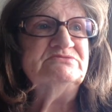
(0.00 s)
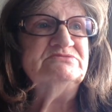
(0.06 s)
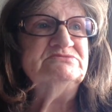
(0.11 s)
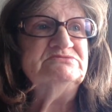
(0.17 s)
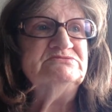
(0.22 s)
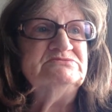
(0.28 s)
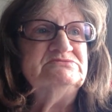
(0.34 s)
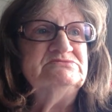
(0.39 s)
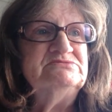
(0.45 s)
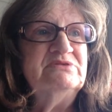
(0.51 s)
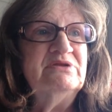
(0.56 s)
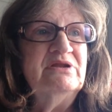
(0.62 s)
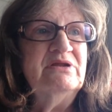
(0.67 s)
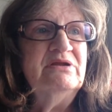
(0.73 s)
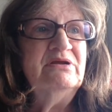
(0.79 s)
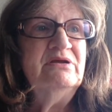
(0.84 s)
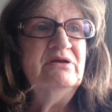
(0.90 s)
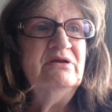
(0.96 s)

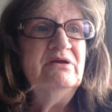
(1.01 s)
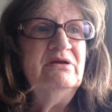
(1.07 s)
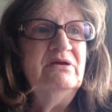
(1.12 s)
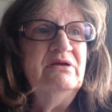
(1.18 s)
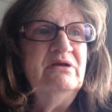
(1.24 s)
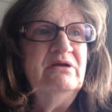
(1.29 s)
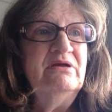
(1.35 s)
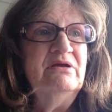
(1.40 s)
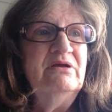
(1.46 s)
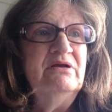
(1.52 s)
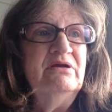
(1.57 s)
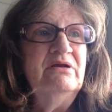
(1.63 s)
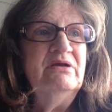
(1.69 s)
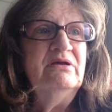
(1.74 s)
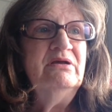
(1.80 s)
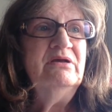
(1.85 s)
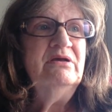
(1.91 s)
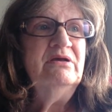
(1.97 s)

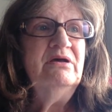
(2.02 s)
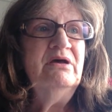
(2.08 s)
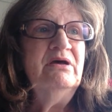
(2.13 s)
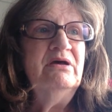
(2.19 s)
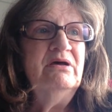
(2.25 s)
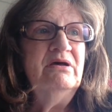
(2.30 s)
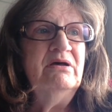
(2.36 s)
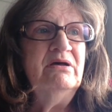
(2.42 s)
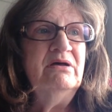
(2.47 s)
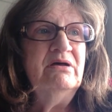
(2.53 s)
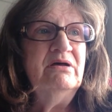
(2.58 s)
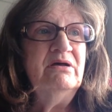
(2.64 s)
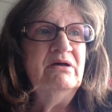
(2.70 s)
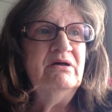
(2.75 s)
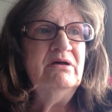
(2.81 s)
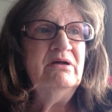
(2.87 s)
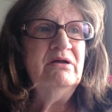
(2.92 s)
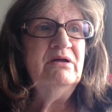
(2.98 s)

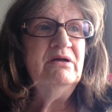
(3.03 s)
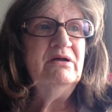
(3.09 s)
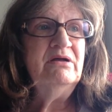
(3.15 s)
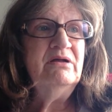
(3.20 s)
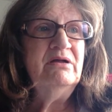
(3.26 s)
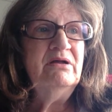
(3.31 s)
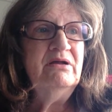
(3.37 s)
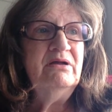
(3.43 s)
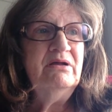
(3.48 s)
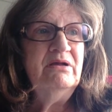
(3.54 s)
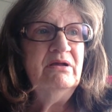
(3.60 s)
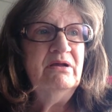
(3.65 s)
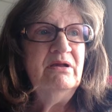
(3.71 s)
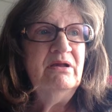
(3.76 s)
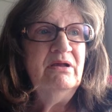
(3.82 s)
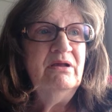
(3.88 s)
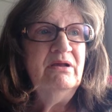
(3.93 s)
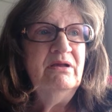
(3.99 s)

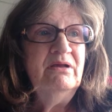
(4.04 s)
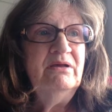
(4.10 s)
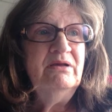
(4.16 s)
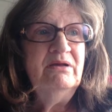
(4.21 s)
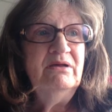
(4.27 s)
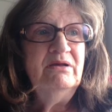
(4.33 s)
(no one is talking)